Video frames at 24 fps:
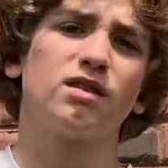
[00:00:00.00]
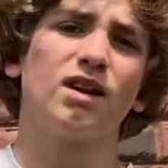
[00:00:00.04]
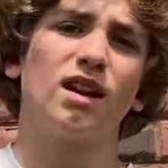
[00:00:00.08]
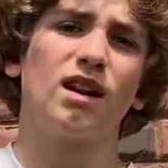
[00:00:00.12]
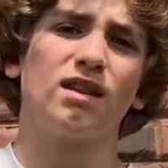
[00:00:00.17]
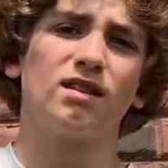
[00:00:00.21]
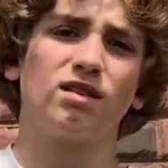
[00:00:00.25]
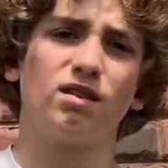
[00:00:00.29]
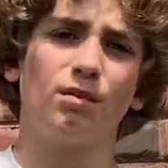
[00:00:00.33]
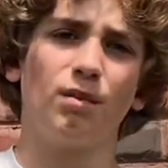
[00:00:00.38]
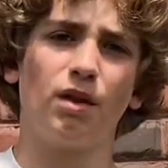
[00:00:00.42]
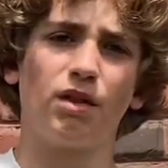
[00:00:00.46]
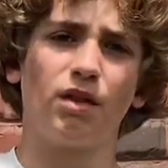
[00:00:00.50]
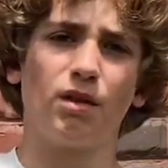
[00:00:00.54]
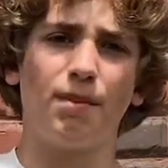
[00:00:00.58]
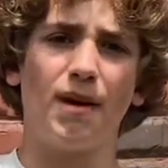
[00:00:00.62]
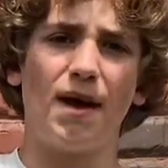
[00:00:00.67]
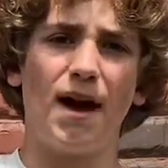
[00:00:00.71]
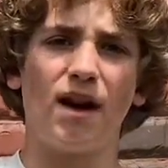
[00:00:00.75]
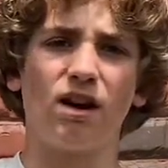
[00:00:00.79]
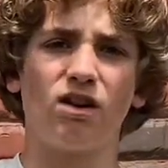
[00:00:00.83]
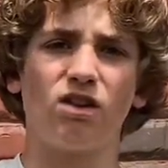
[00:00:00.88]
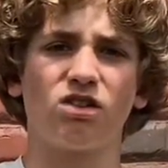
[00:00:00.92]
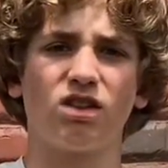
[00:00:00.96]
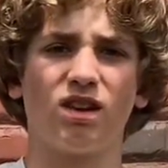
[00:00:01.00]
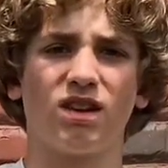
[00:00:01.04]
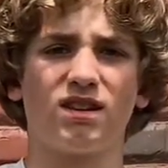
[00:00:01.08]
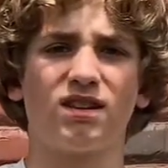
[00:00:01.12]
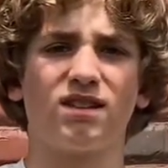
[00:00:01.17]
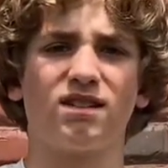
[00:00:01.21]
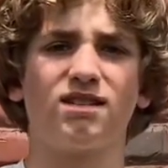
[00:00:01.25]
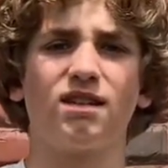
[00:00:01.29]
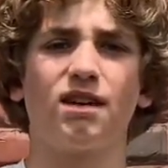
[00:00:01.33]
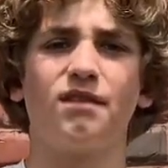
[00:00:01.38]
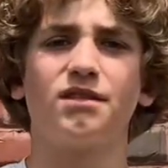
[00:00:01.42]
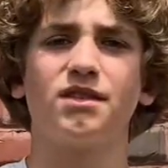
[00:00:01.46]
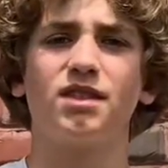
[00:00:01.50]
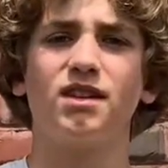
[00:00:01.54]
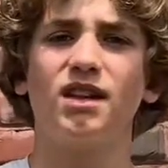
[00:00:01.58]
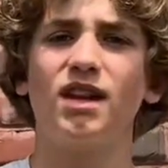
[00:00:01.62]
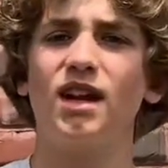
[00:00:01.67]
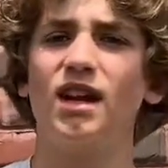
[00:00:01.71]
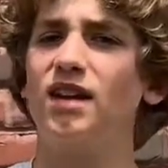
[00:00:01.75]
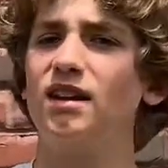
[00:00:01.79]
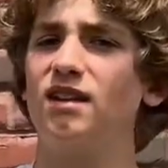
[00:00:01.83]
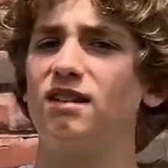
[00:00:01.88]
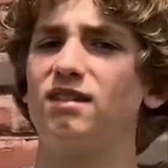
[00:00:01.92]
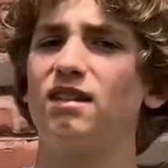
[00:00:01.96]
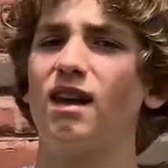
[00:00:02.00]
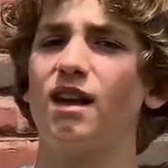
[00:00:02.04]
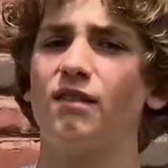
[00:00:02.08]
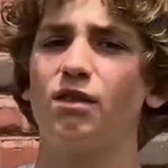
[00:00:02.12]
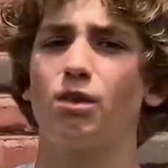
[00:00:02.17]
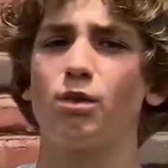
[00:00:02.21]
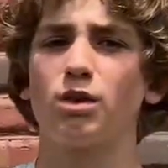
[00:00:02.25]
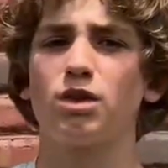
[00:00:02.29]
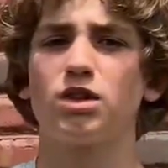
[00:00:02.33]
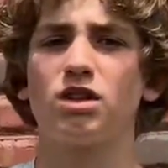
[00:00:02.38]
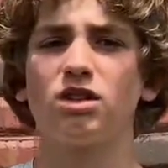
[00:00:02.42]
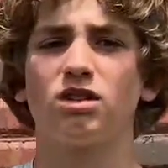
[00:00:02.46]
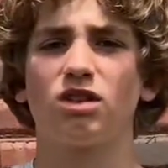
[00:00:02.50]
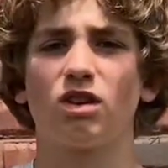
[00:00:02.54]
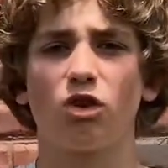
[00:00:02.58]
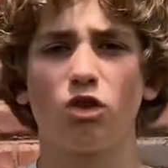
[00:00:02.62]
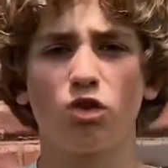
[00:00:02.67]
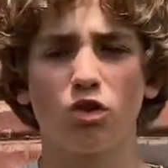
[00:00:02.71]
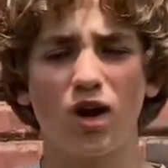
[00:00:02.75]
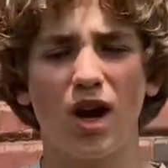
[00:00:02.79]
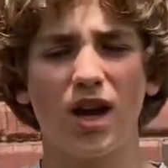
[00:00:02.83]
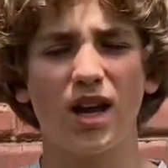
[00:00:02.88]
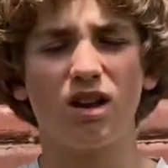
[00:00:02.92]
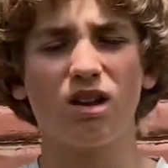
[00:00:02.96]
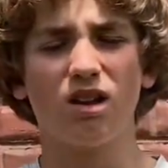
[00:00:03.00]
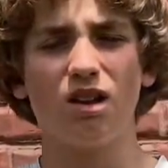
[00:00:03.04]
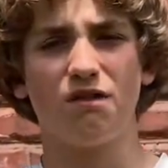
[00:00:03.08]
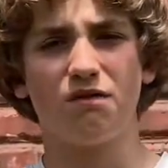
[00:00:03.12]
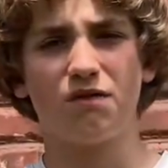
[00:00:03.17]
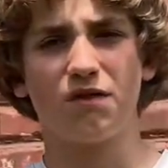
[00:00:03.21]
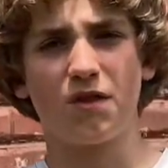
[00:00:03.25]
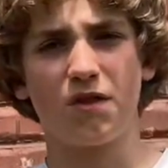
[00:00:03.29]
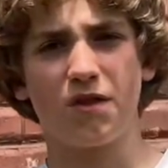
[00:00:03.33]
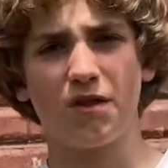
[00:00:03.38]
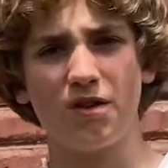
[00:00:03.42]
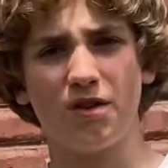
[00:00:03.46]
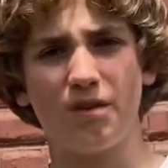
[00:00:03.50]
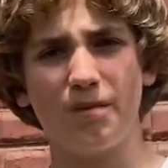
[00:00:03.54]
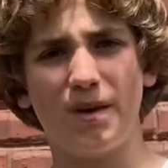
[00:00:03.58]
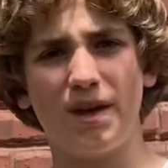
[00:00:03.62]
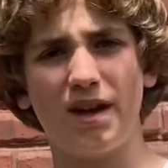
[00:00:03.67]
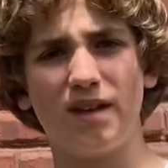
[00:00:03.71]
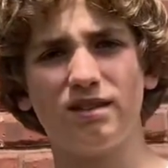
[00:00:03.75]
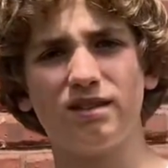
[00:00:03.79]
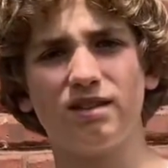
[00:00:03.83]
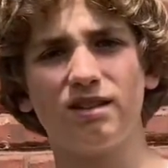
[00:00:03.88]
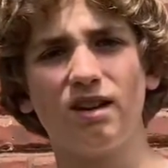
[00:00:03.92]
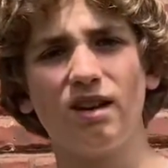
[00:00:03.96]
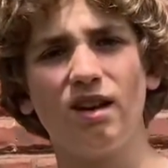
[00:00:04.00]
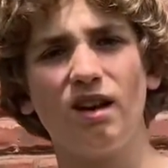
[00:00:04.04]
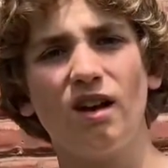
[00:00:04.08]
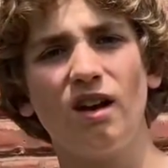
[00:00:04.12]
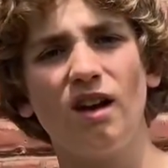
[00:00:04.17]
has some other patterns like the 1787, which is a great glove for third base.